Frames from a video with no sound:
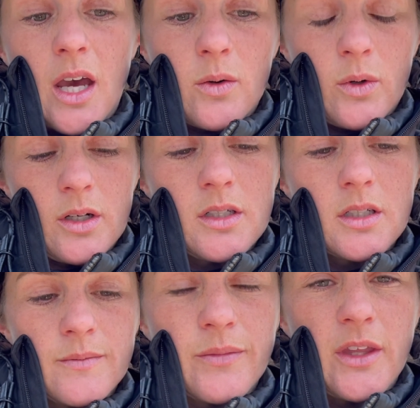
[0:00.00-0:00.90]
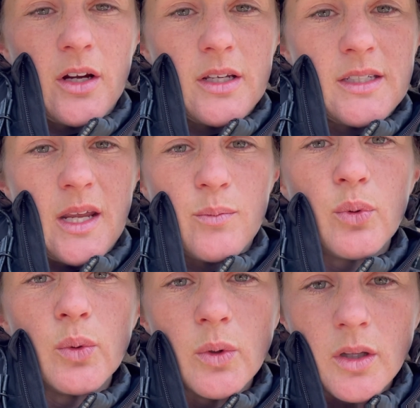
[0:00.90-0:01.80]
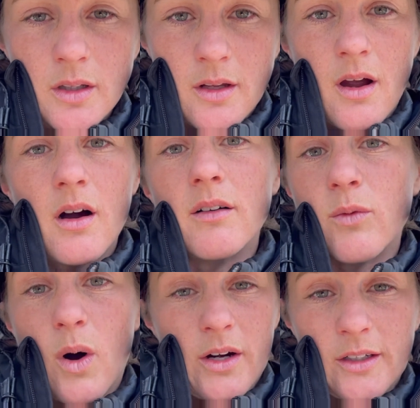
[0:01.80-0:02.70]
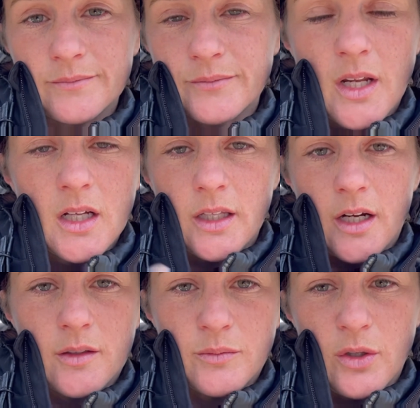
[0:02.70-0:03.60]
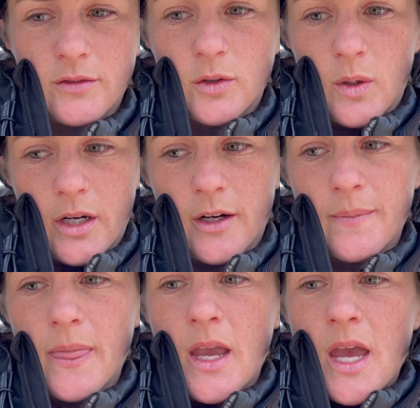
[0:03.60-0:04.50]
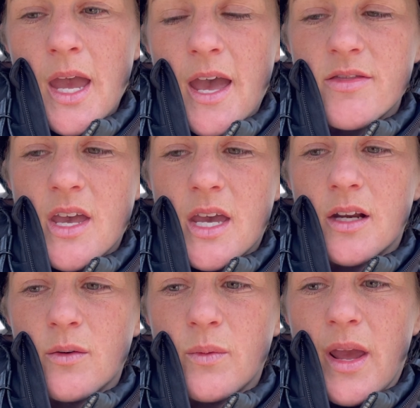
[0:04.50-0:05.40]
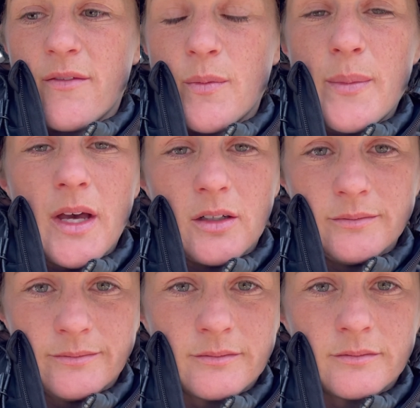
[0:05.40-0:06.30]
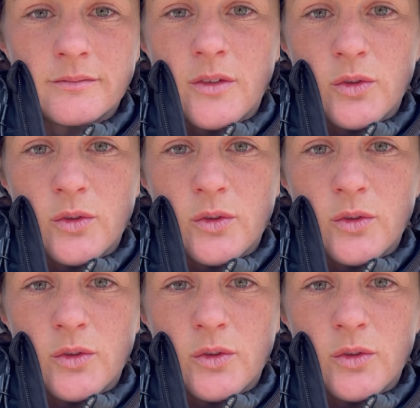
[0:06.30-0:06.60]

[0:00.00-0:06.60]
horse there is a pool of water, clear, beautiful water. And then we have a mill, those